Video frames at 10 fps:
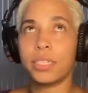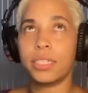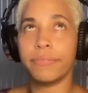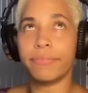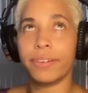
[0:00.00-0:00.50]

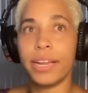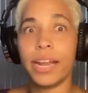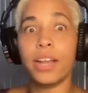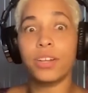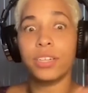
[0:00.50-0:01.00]
different
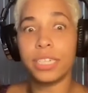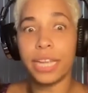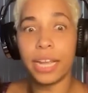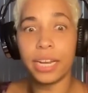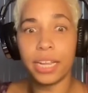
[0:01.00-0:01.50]

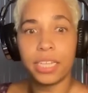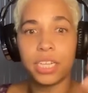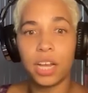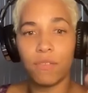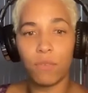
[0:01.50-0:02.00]
understandings
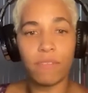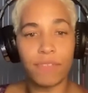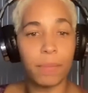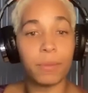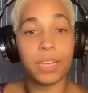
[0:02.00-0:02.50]
of what
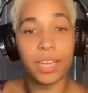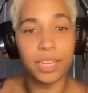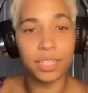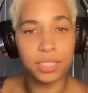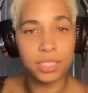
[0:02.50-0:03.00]
family
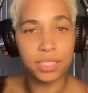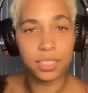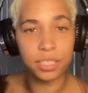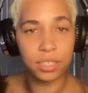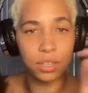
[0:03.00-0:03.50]
is,
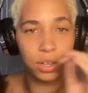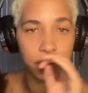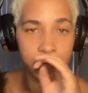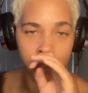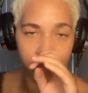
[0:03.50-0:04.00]

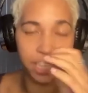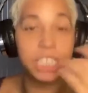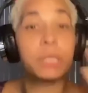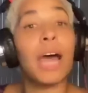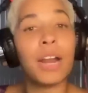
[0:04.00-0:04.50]
or different
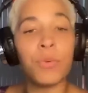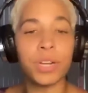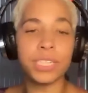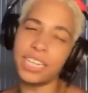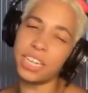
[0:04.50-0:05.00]
I don't want
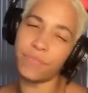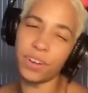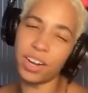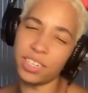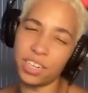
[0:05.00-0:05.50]
to say
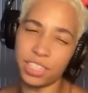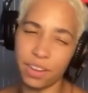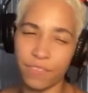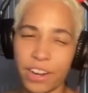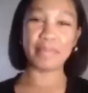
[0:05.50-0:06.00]
different
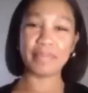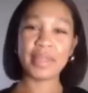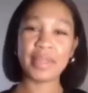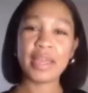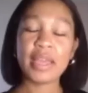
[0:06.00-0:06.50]

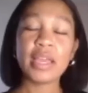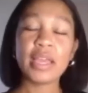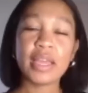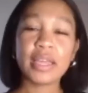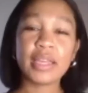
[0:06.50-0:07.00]

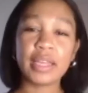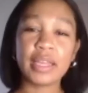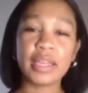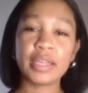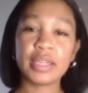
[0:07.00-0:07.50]
understandings, but
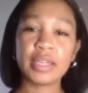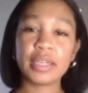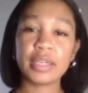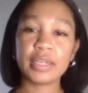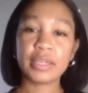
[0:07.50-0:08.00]
different
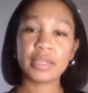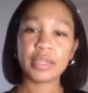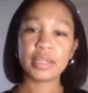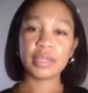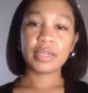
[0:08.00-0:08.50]

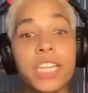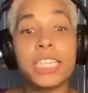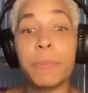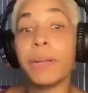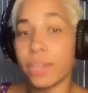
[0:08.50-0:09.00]

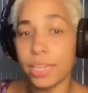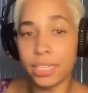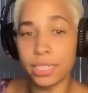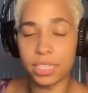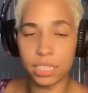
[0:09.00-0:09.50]

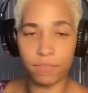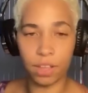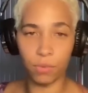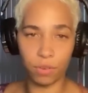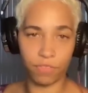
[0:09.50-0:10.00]
experiences of
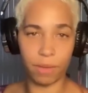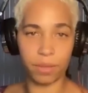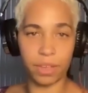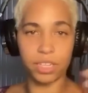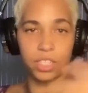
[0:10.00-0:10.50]
like what
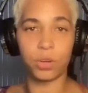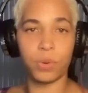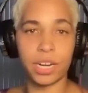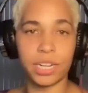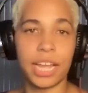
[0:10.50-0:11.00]
family is. So
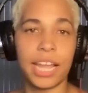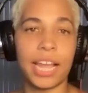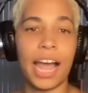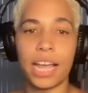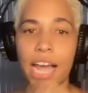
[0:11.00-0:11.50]
whereas like
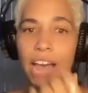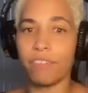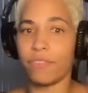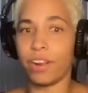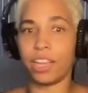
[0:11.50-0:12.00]
I have
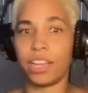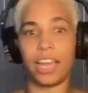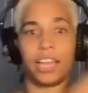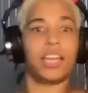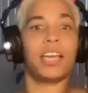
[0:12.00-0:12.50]
a very
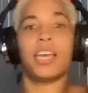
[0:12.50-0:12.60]
like